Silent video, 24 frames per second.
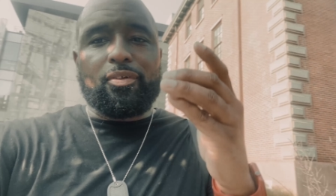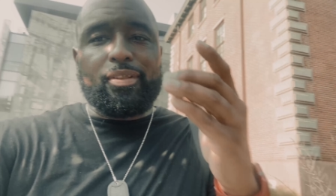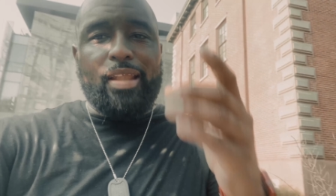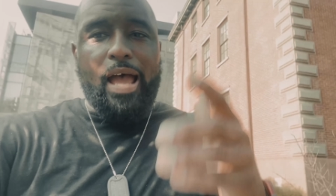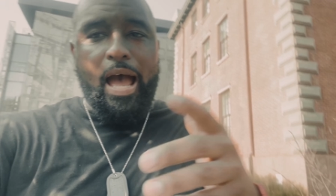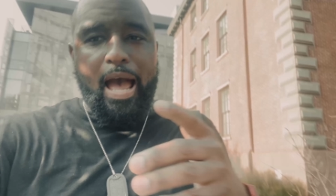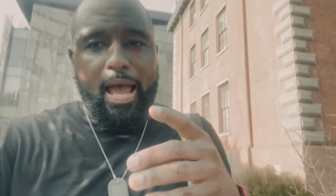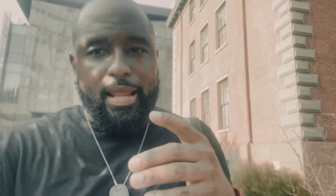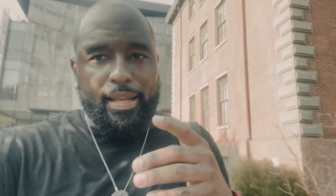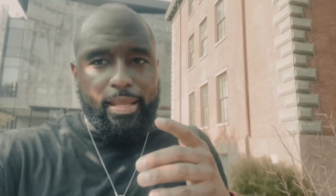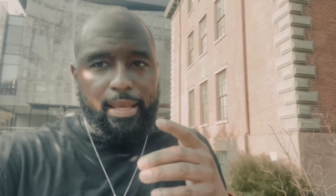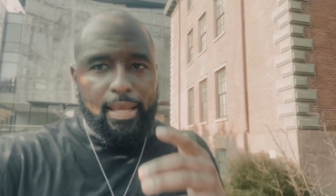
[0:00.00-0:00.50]

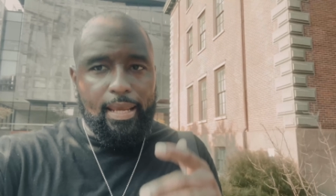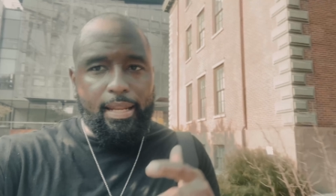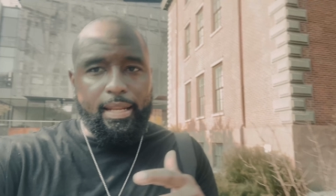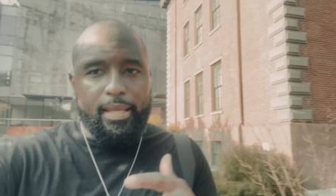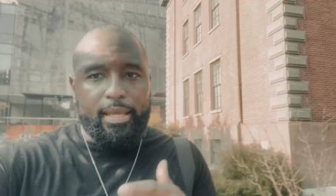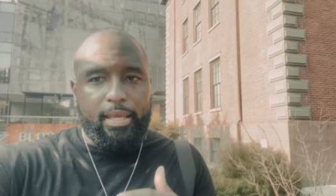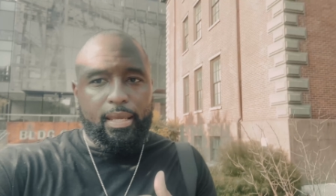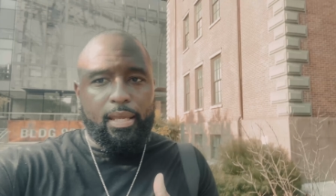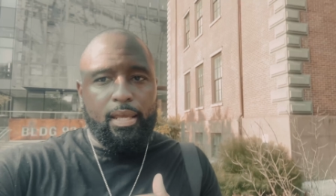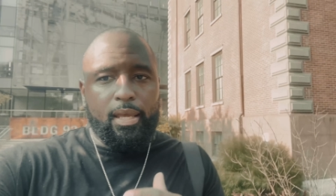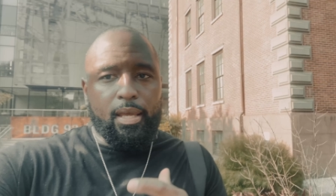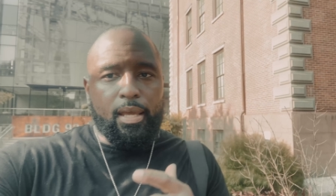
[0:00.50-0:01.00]
not in
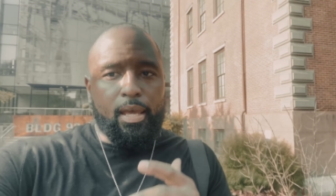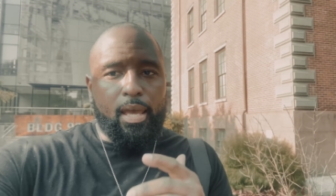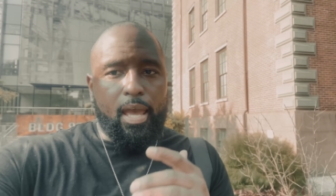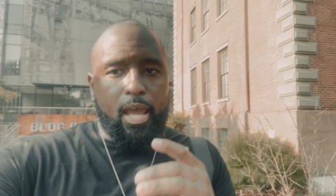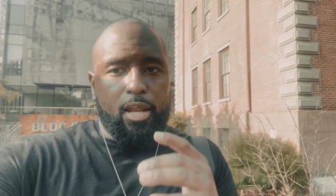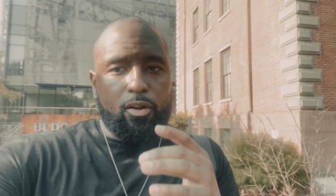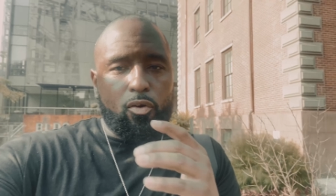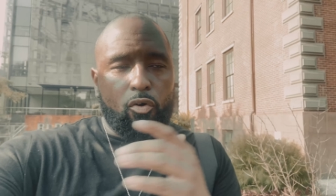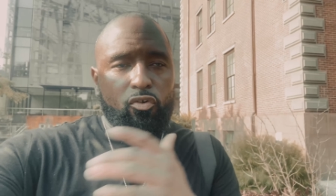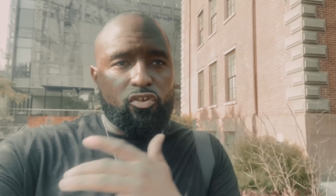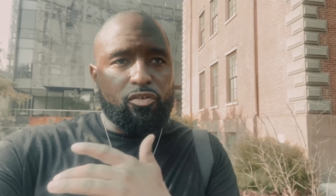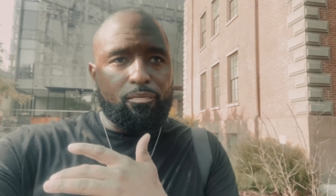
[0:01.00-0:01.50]
it,
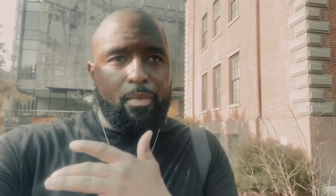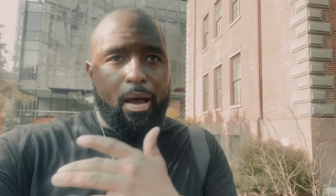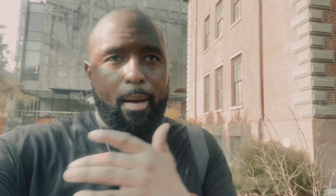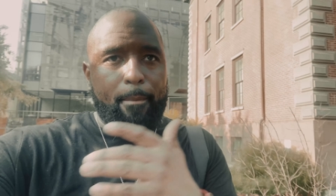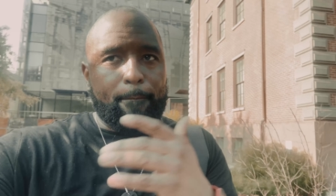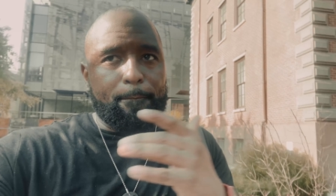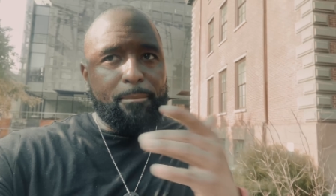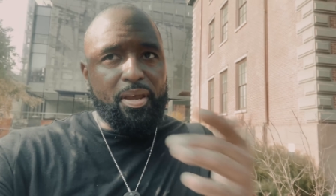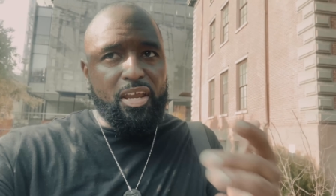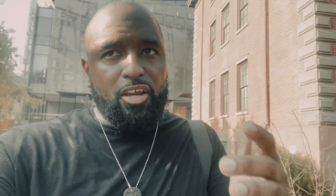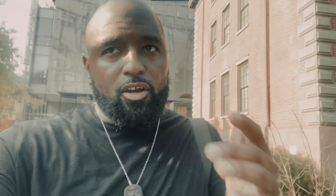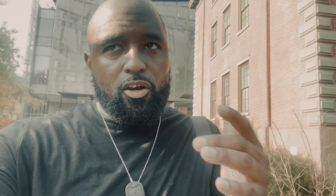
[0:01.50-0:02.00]
and those are my
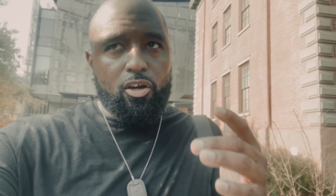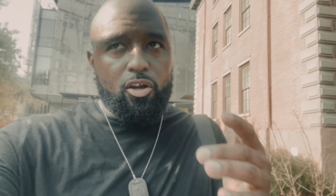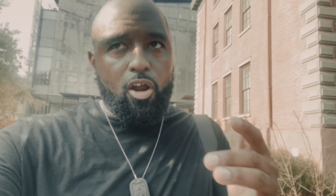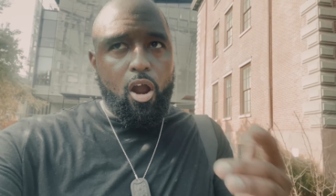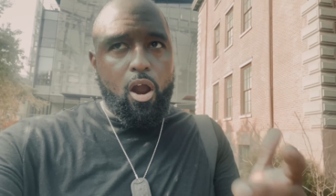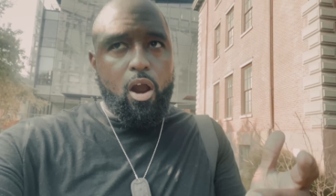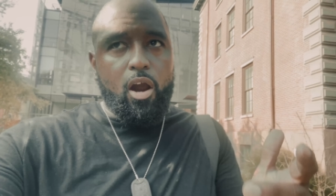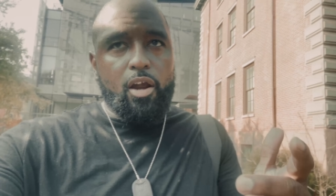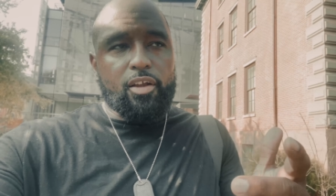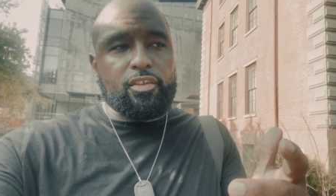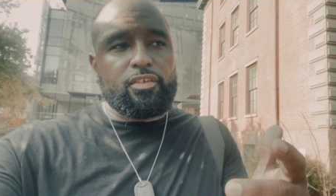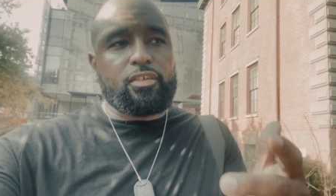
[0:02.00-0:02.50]
bigger
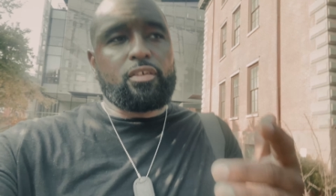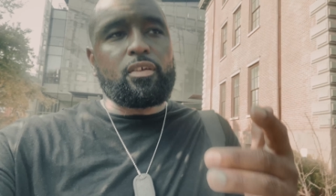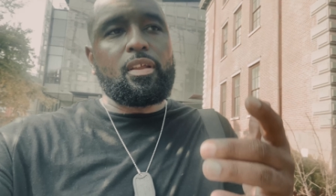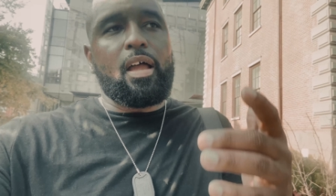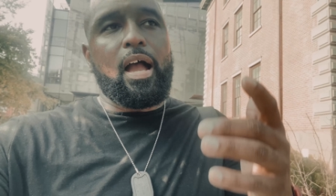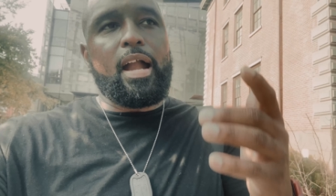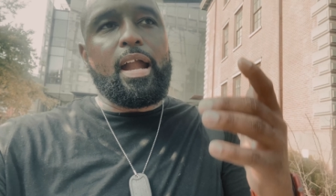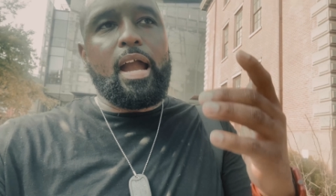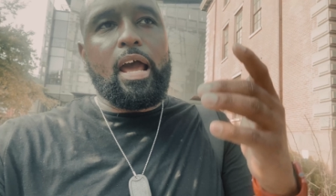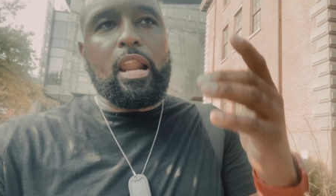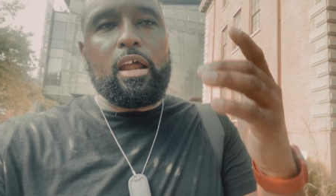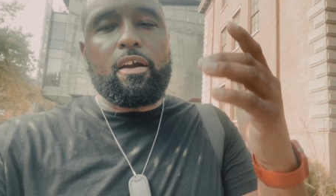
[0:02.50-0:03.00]
cards. So now
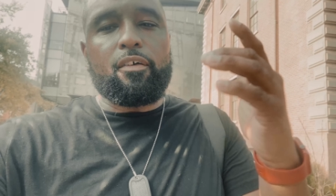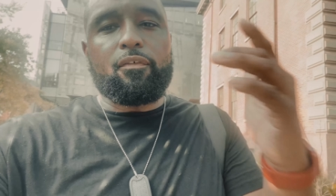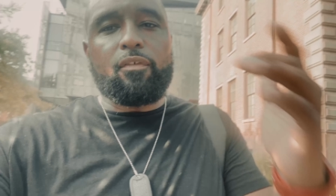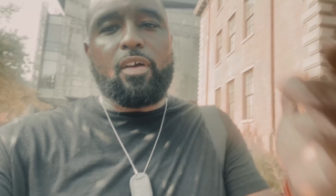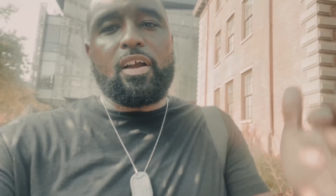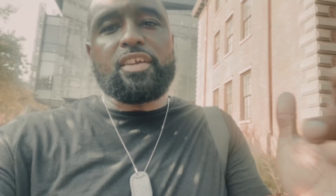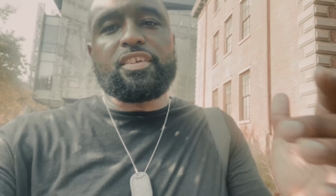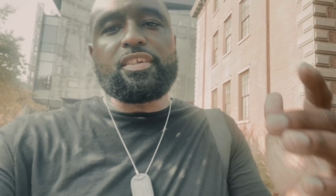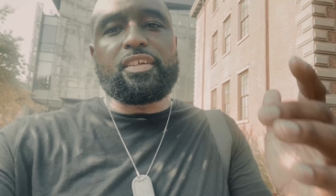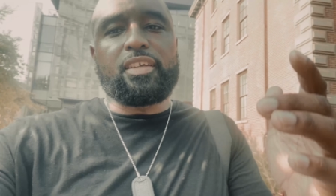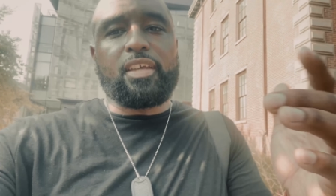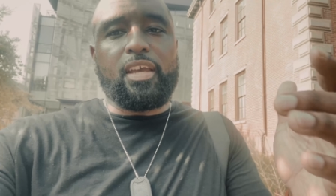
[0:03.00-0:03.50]
I gotta
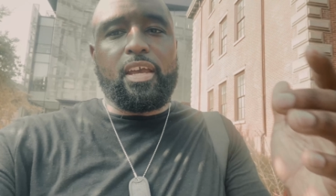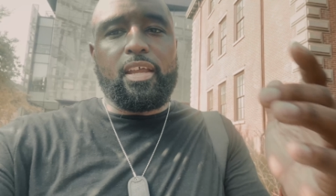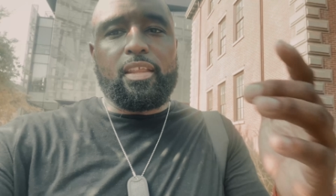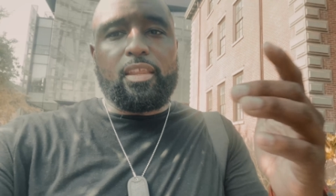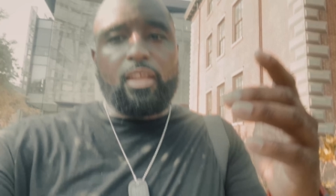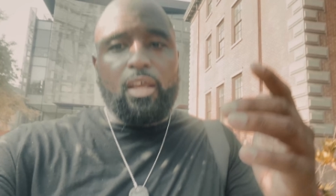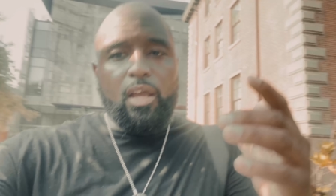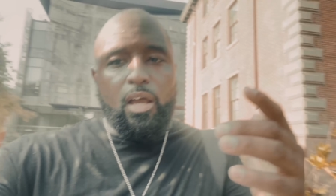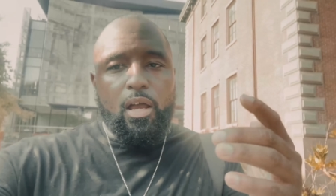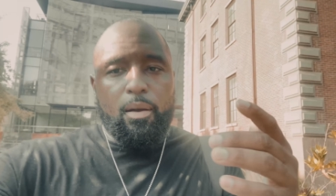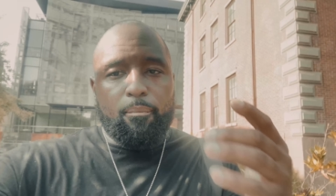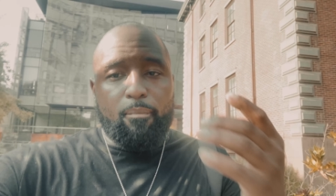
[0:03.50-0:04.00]
rush and get
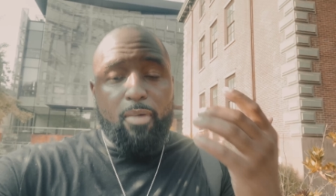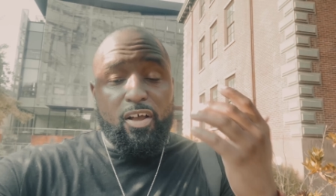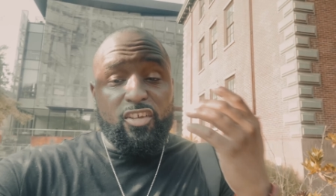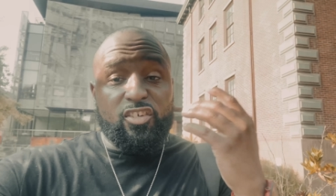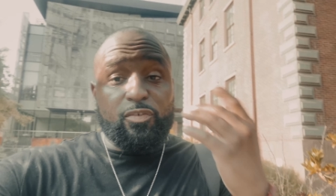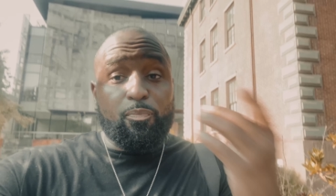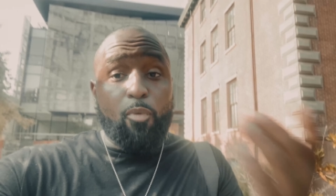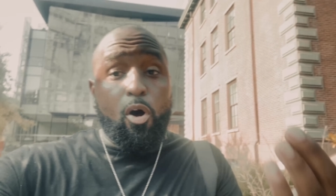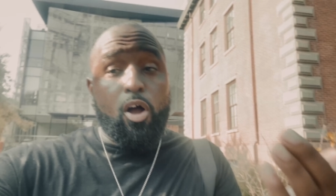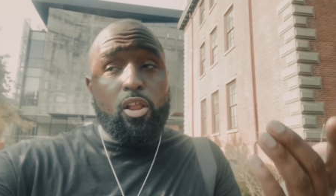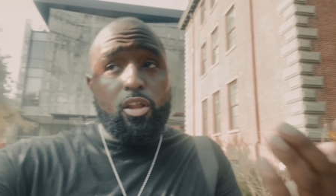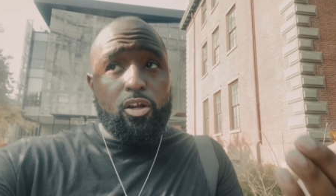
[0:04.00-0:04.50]
my
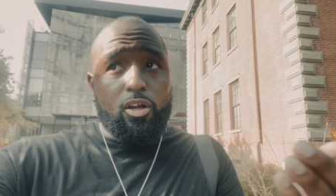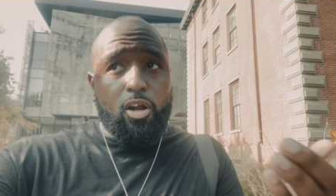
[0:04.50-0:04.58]
smaller